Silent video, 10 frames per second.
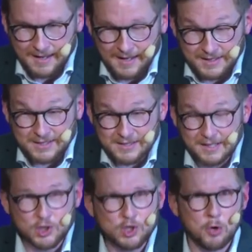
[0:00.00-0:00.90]
it
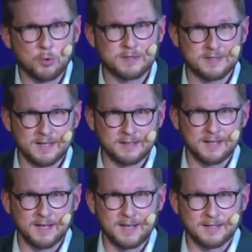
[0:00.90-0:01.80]
still shows that
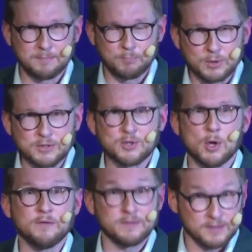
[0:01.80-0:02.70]
it
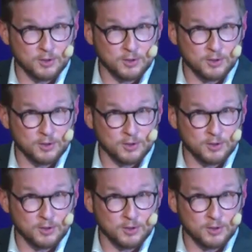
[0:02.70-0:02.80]
preserves